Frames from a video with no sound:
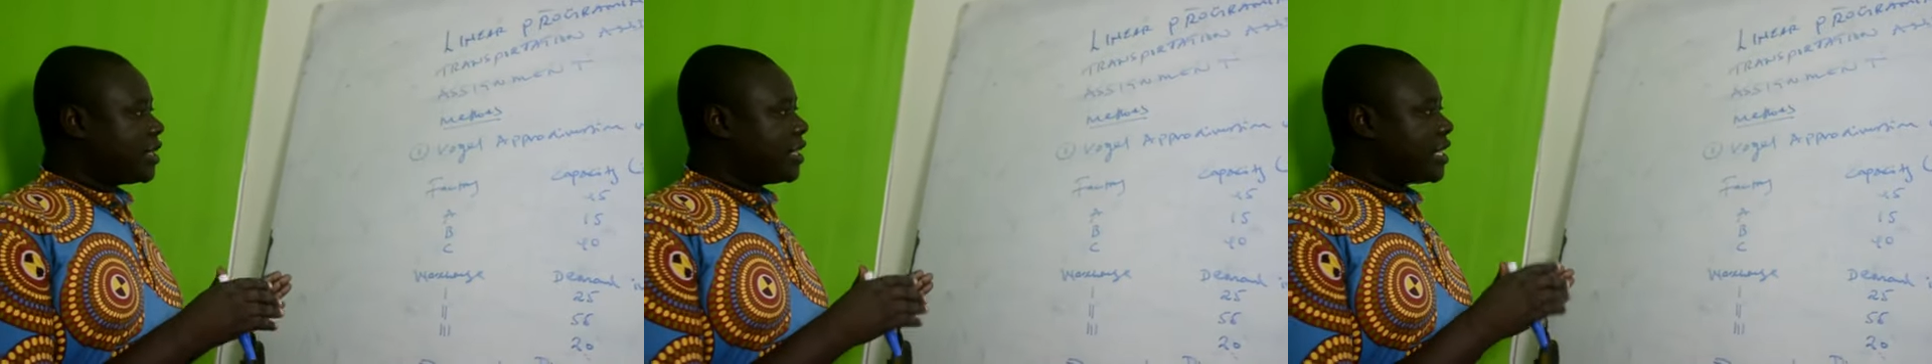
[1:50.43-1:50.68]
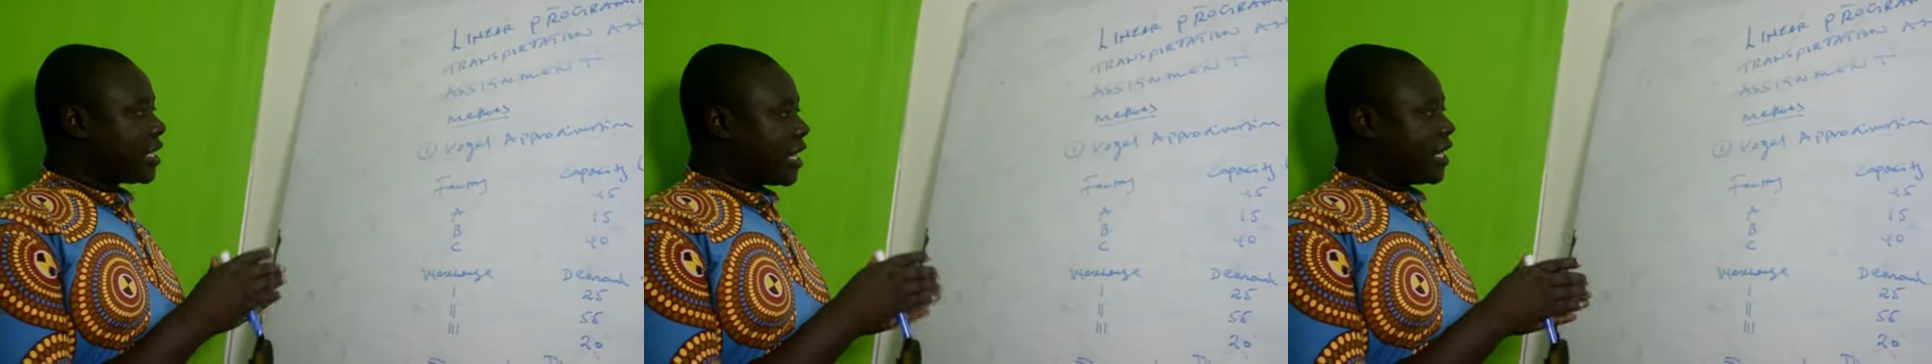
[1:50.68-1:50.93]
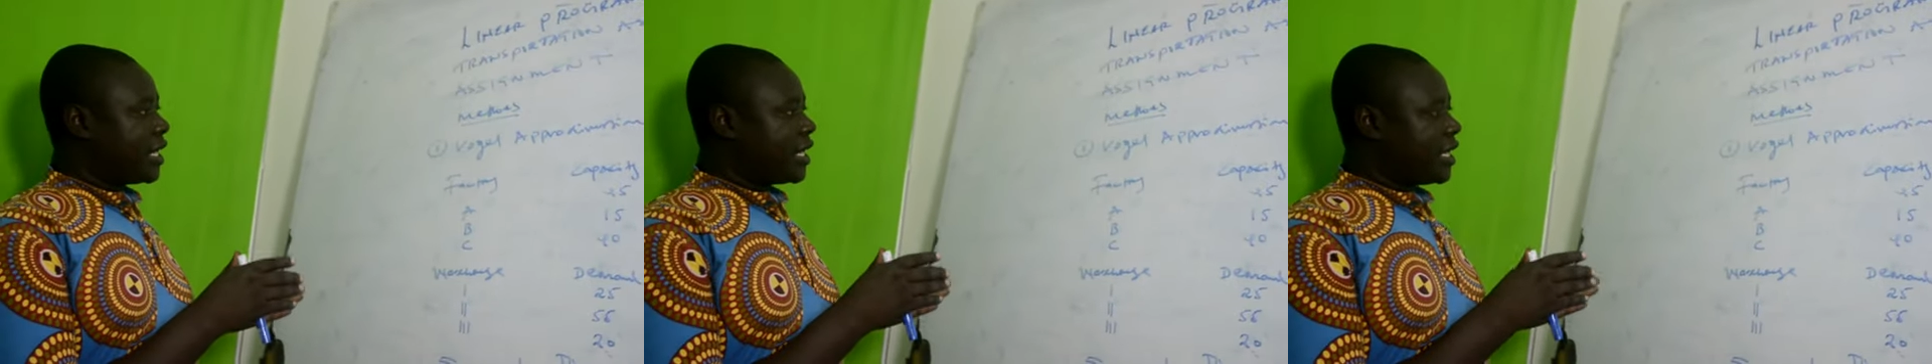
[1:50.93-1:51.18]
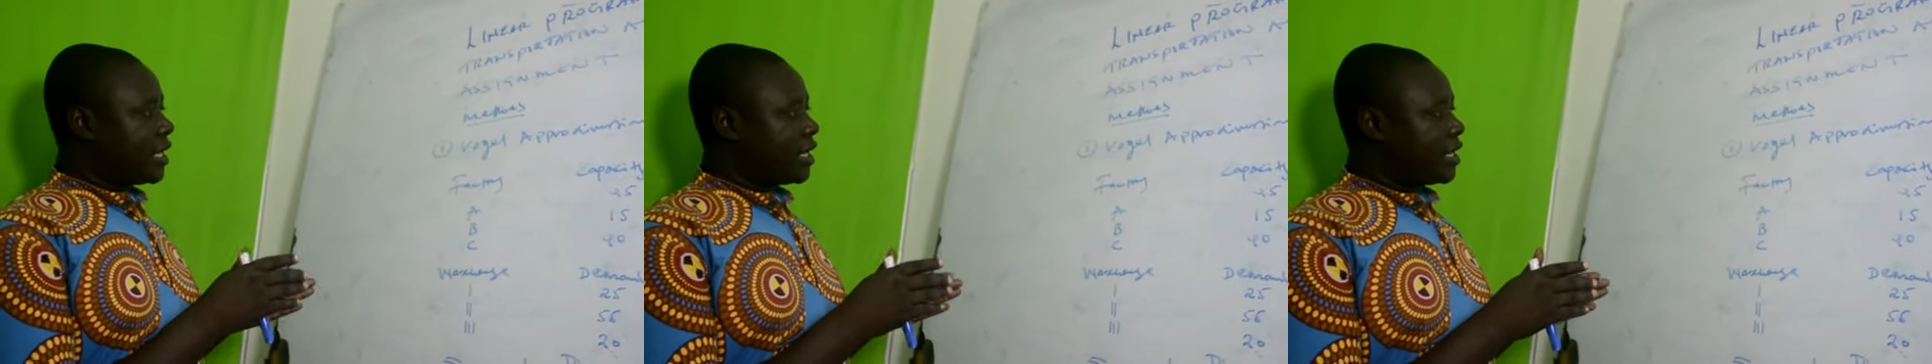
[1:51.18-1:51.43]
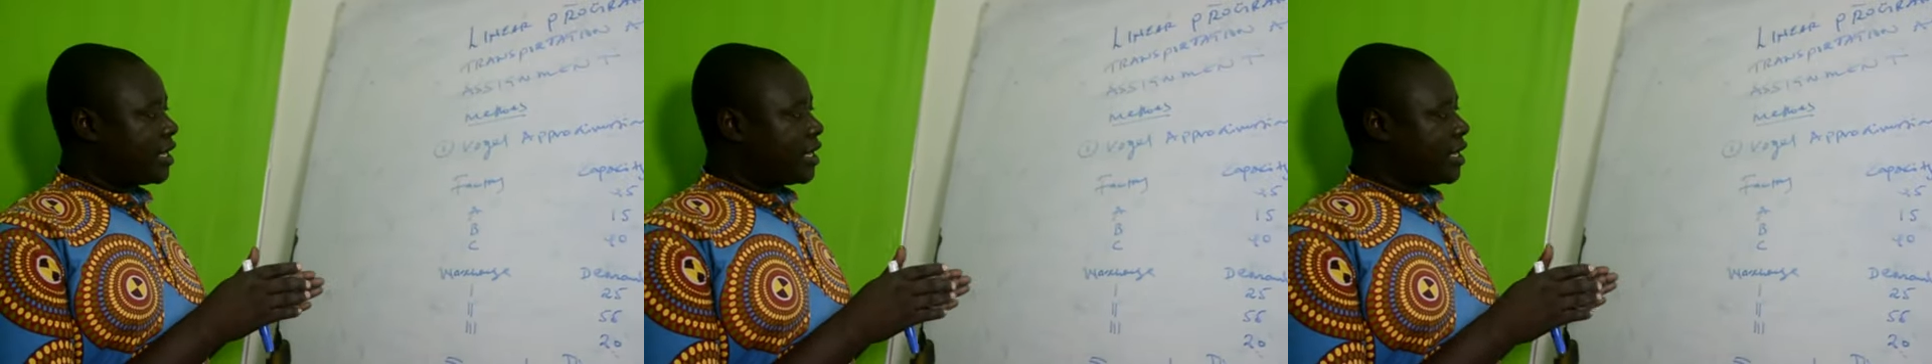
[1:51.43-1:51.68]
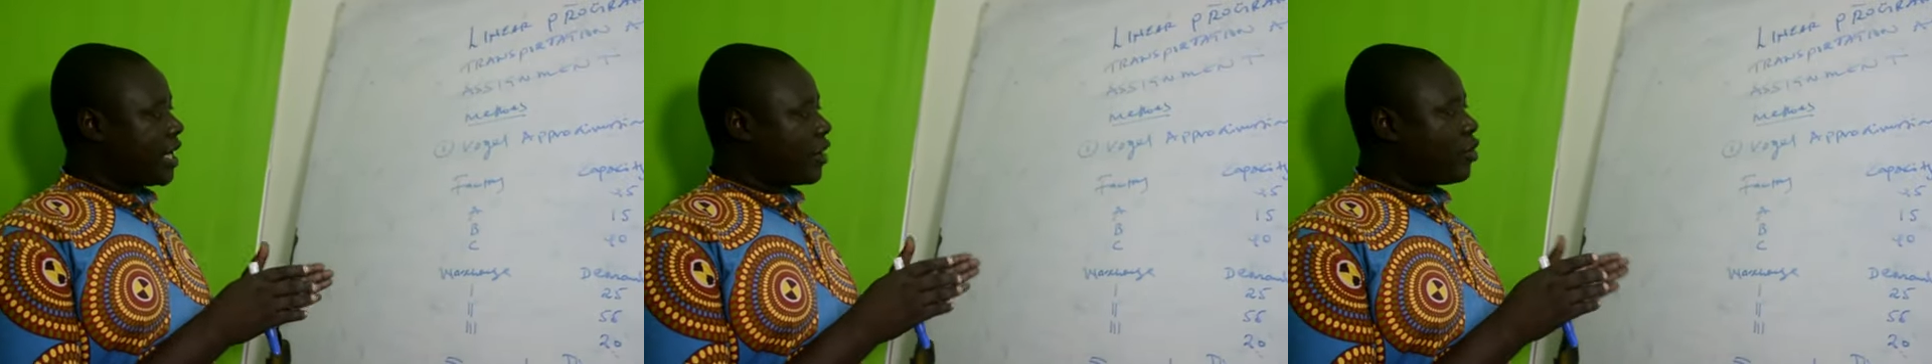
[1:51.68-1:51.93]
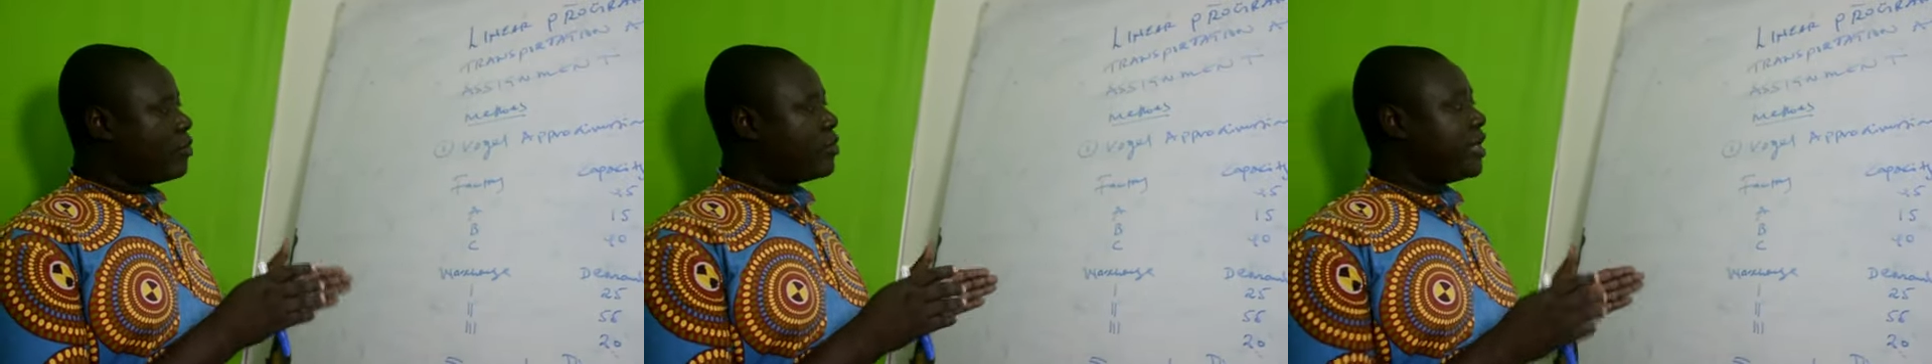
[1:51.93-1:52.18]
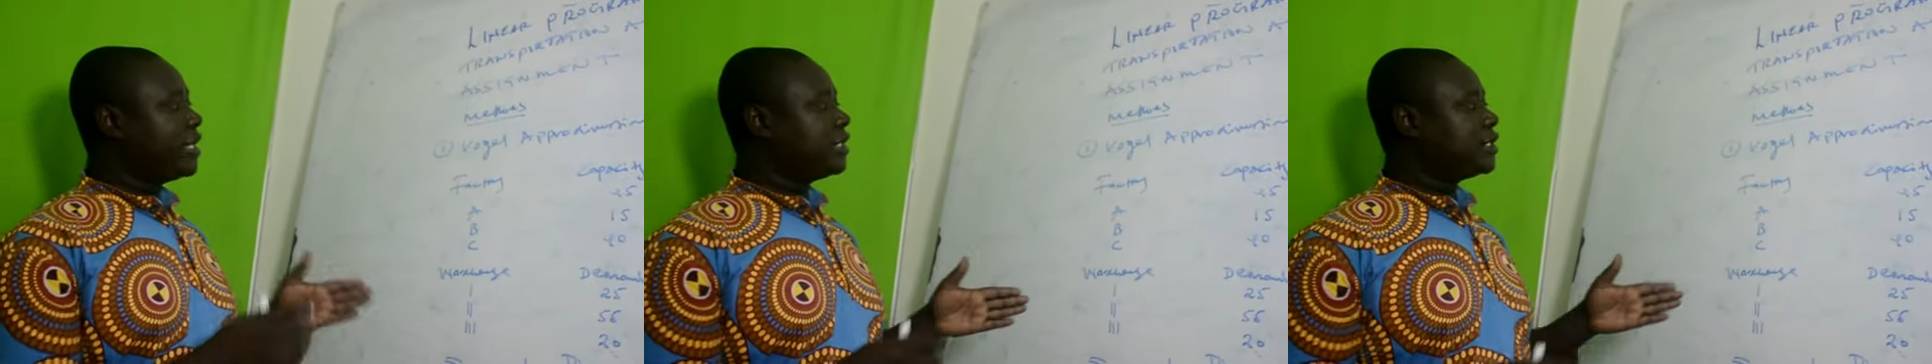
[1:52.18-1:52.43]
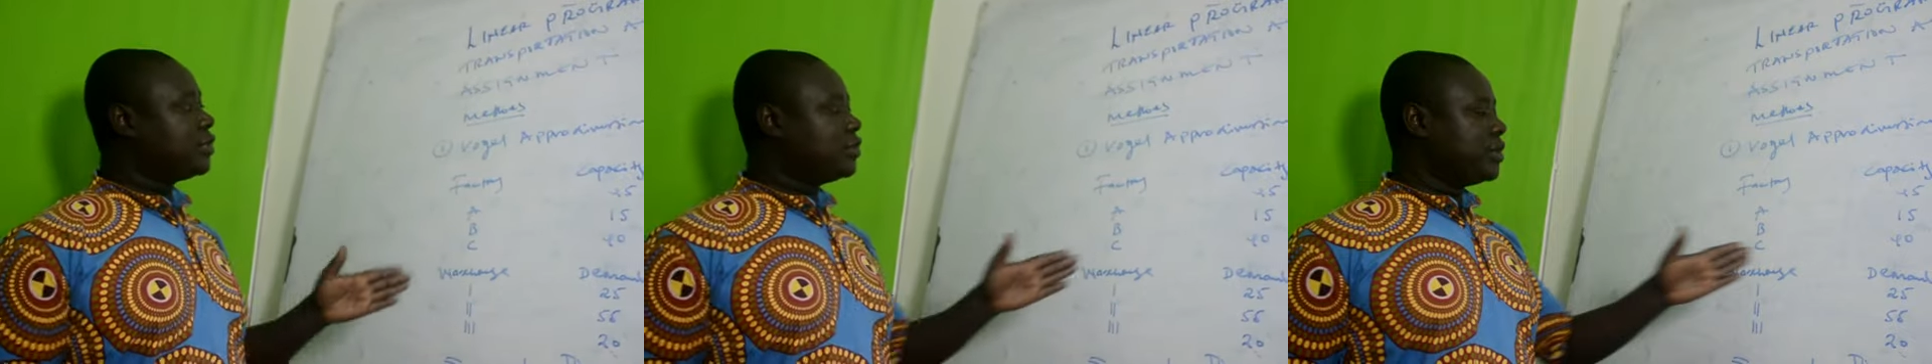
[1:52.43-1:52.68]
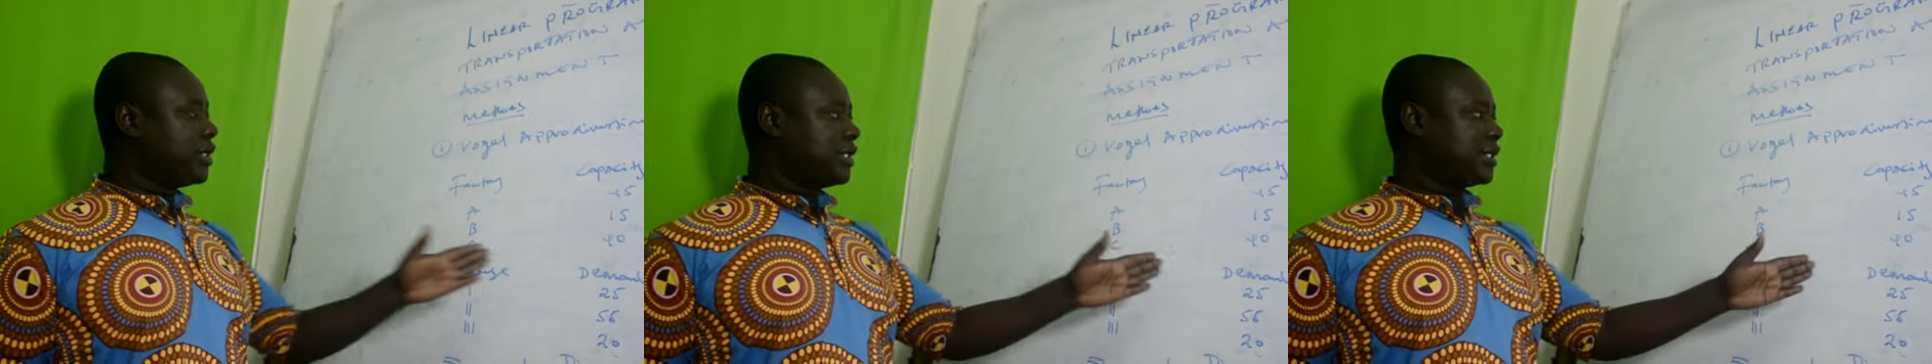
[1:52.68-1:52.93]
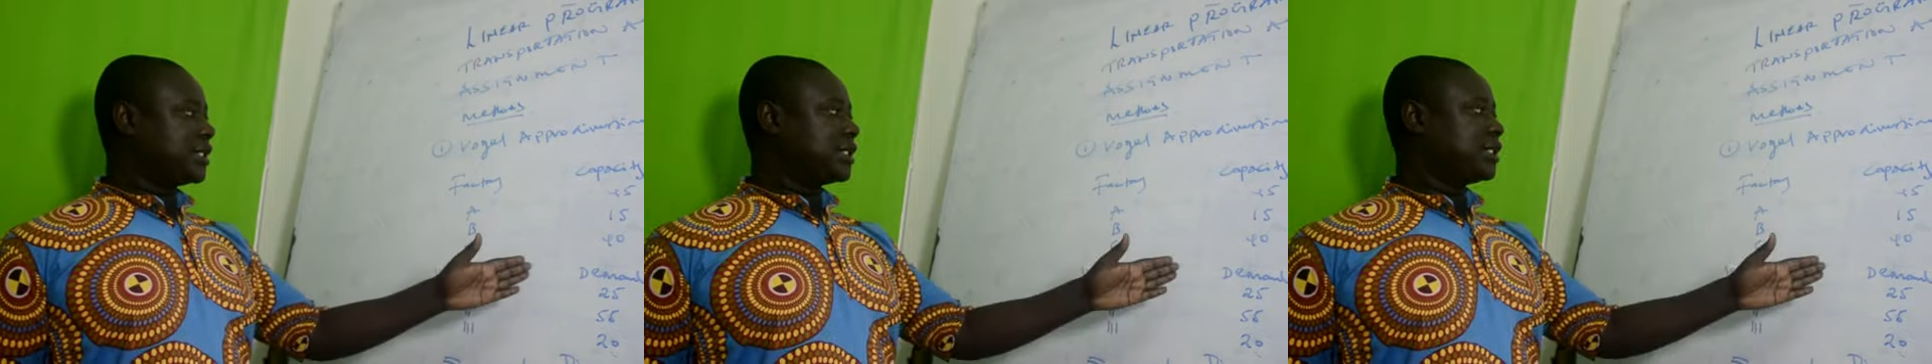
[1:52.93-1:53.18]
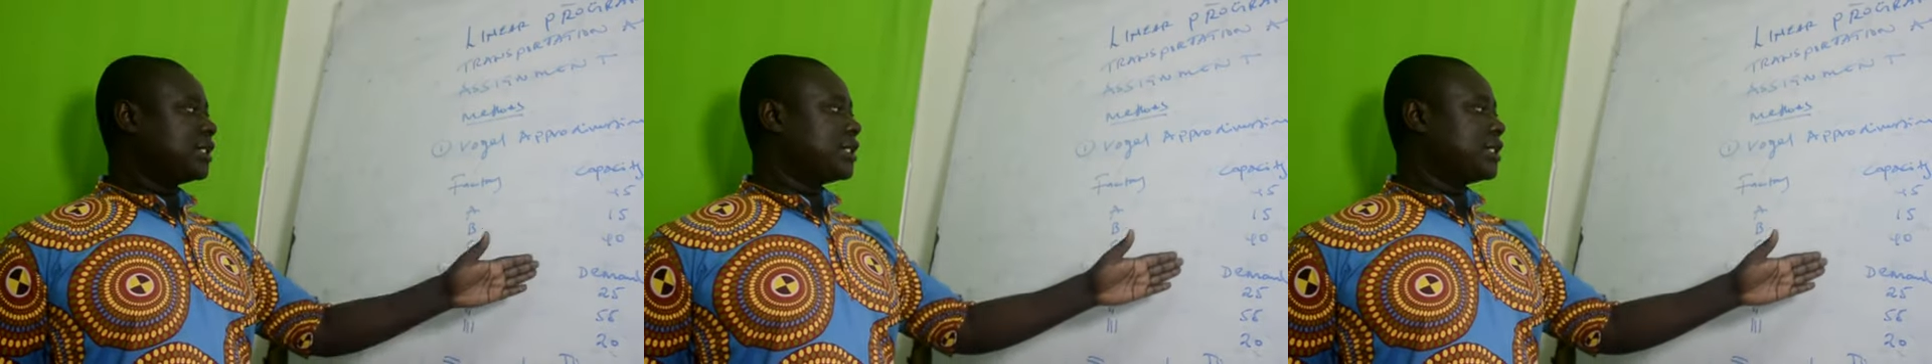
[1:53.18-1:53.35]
they can accommodate units